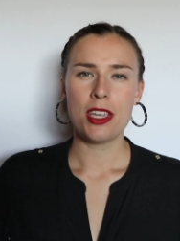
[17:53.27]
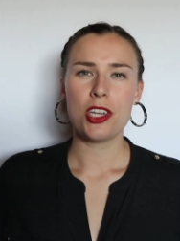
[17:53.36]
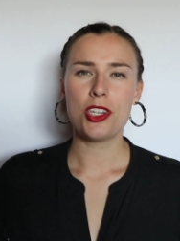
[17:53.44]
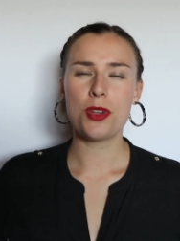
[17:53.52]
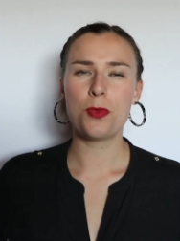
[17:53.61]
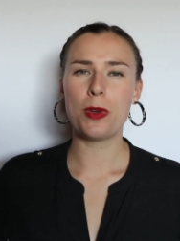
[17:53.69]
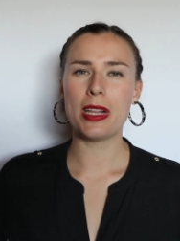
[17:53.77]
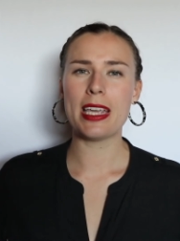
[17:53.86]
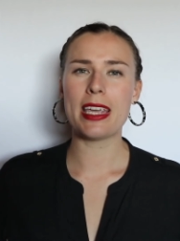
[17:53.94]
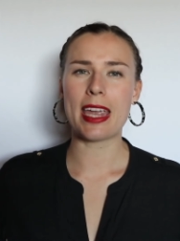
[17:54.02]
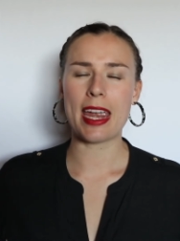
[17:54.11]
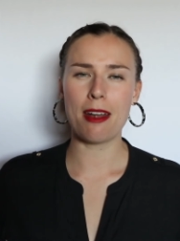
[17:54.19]
you should really
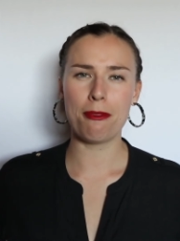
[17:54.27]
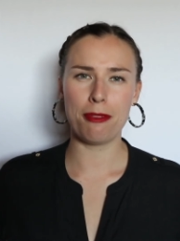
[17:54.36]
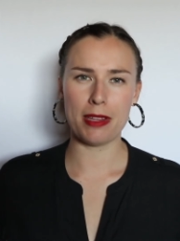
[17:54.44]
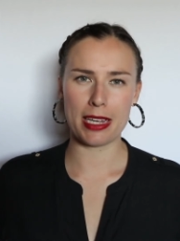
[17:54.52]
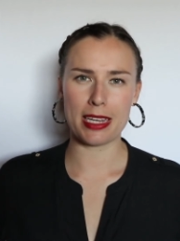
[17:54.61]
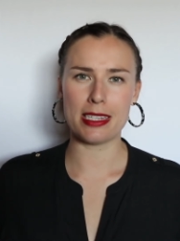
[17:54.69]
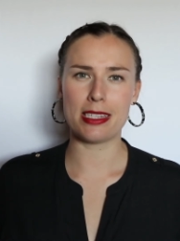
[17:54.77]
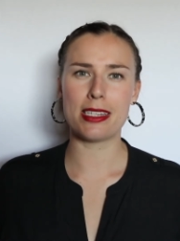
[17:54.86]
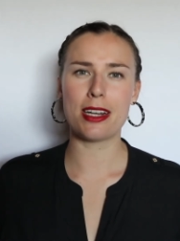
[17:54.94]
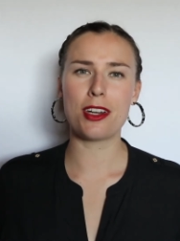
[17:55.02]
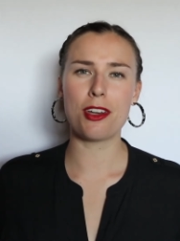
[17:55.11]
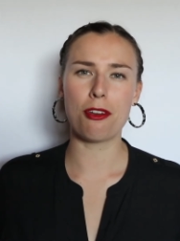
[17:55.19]
carefully
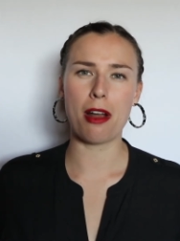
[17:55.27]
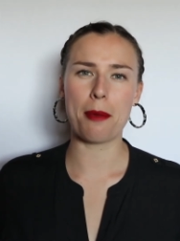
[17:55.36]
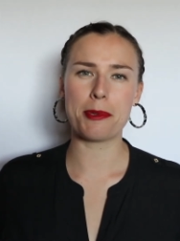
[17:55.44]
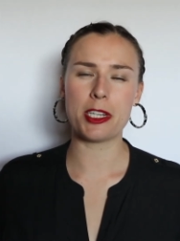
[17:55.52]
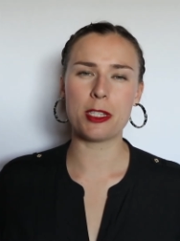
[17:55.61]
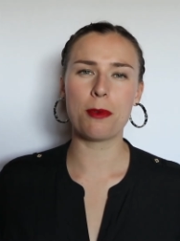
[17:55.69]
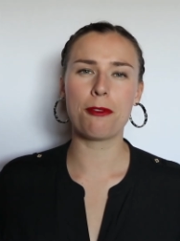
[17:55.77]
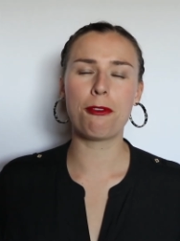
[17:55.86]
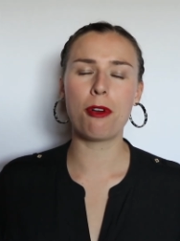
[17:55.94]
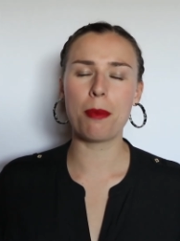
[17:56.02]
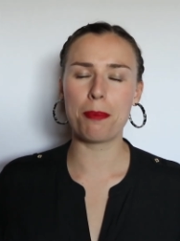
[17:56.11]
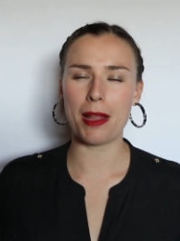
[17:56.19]
consider your options
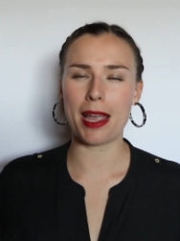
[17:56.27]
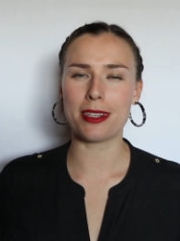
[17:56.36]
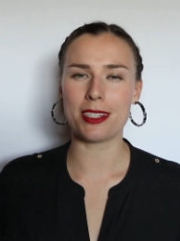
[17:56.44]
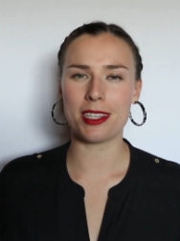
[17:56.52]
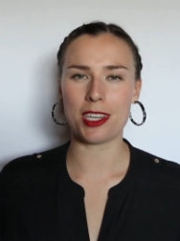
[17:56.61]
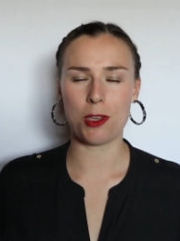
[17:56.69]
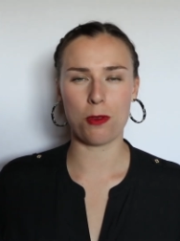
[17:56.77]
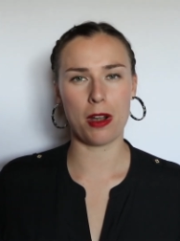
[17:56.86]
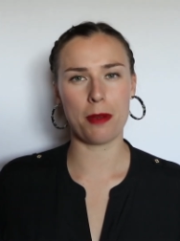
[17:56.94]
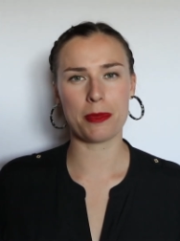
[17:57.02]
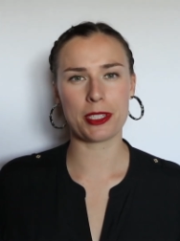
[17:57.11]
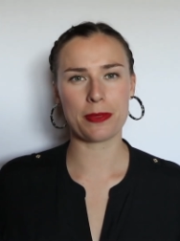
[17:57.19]
before applying to the
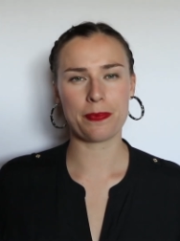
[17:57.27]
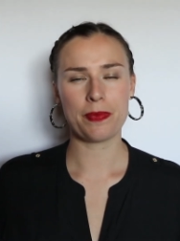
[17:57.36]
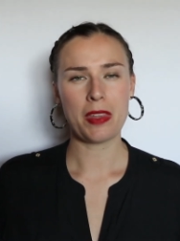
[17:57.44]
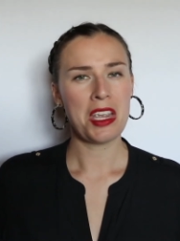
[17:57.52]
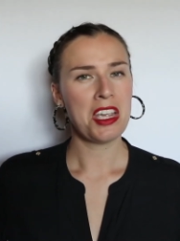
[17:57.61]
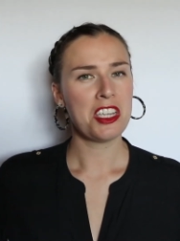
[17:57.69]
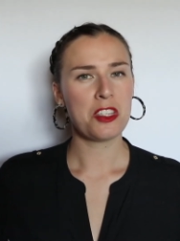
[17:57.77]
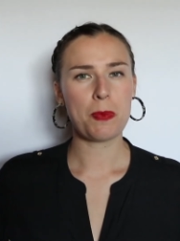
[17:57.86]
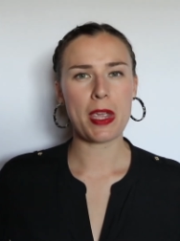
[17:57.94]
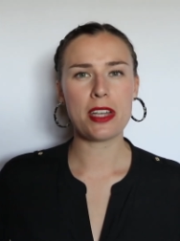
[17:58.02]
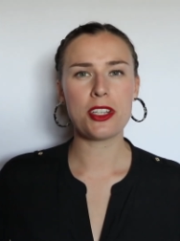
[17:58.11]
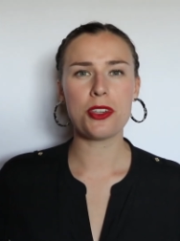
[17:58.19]
QUARMS.
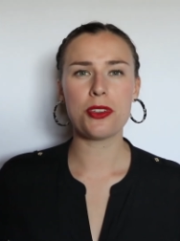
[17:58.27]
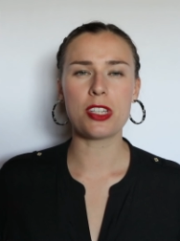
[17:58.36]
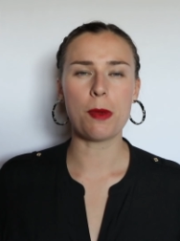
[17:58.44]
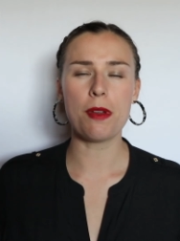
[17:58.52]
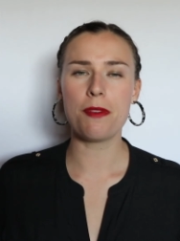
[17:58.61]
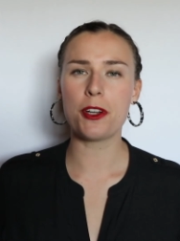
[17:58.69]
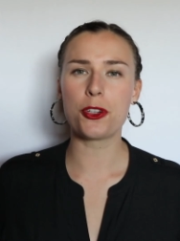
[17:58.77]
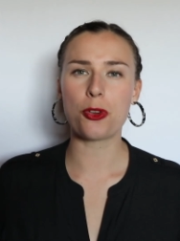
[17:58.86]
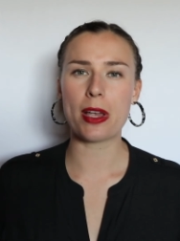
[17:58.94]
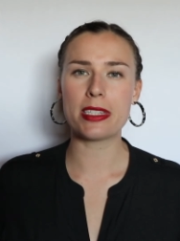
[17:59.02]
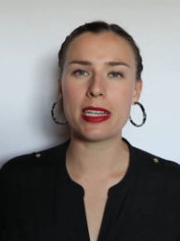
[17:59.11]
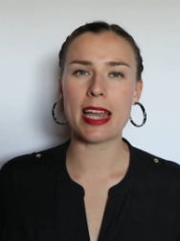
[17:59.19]
Speak to some of your
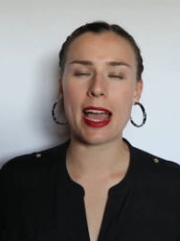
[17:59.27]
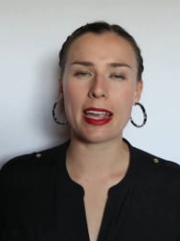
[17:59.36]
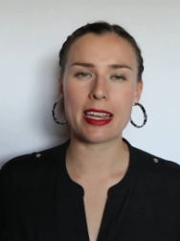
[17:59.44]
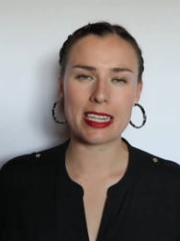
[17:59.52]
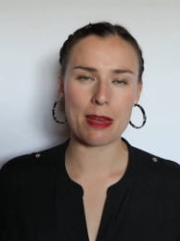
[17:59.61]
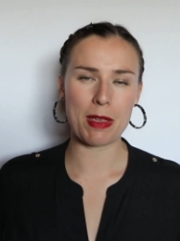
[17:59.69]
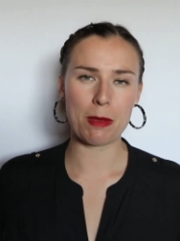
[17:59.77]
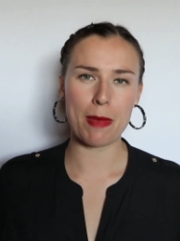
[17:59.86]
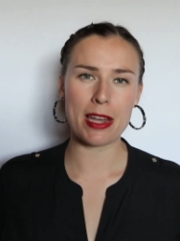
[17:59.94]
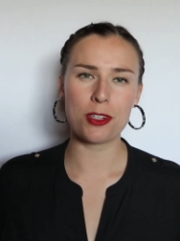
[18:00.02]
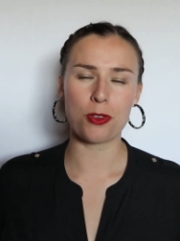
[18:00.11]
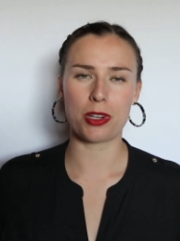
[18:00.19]
trusted academic
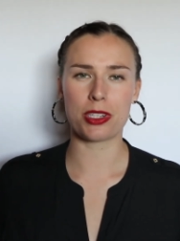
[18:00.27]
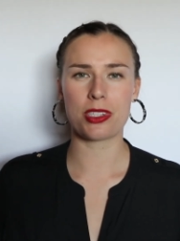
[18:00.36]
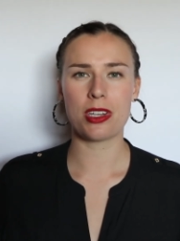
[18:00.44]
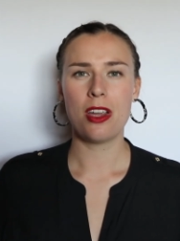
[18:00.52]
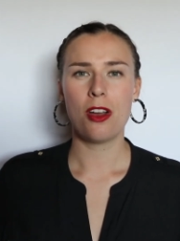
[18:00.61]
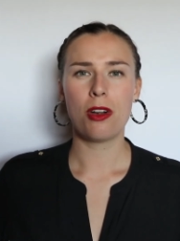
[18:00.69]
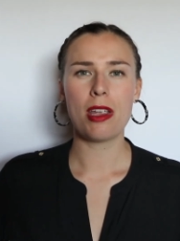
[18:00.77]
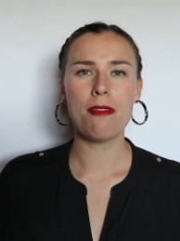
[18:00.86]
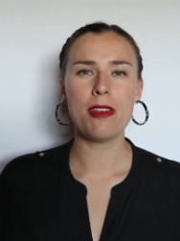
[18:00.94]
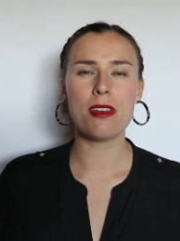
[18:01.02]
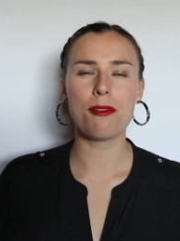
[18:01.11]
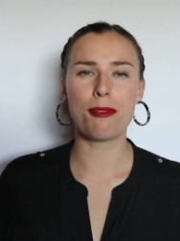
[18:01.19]
mentors, or
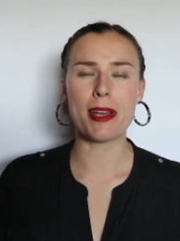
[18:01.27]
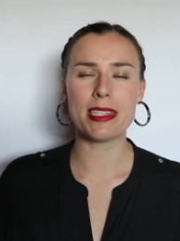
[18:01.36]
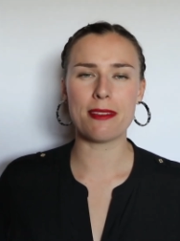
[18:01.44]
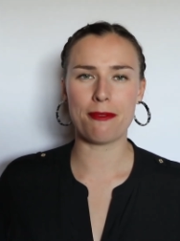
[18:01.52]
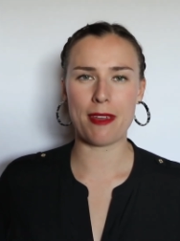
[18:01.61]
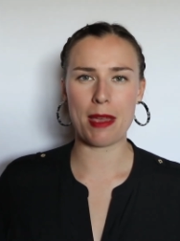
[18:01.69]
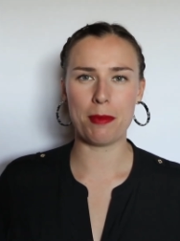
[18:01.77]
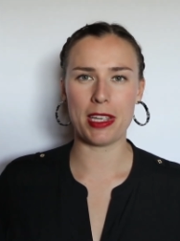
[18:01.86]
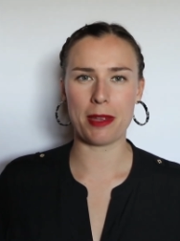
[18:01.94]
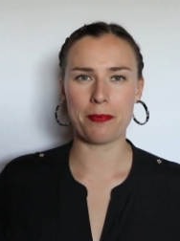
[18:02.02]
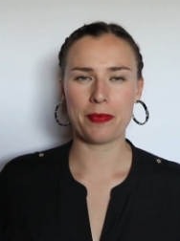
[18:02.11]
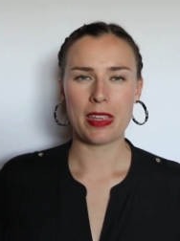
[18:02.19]
even your friends and
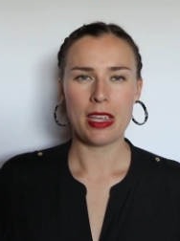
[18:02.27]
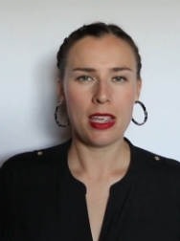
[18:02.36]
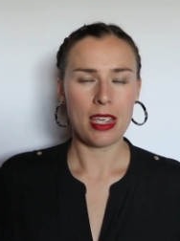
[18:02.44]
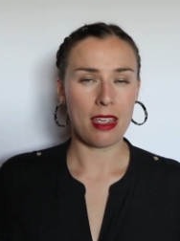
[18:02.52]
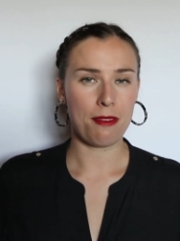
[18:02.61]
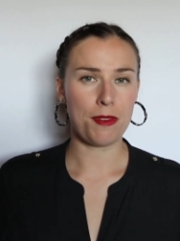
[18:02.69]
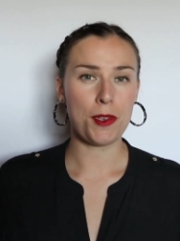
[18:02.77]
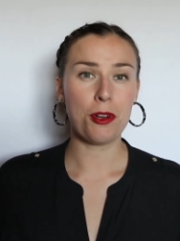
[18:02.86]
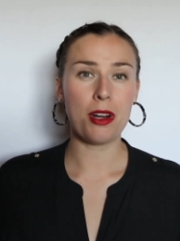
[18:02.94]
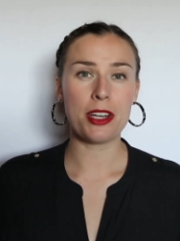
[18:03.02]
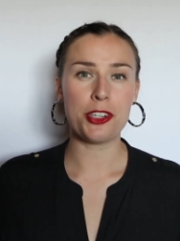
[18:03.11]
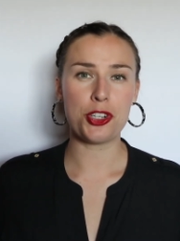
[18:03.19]
family. If
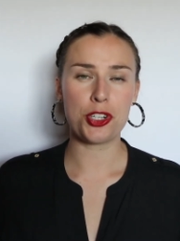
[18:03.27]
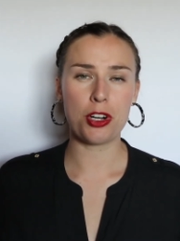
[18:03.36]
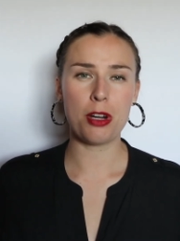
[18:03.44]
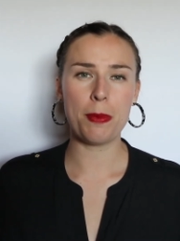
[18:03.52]
you're unsure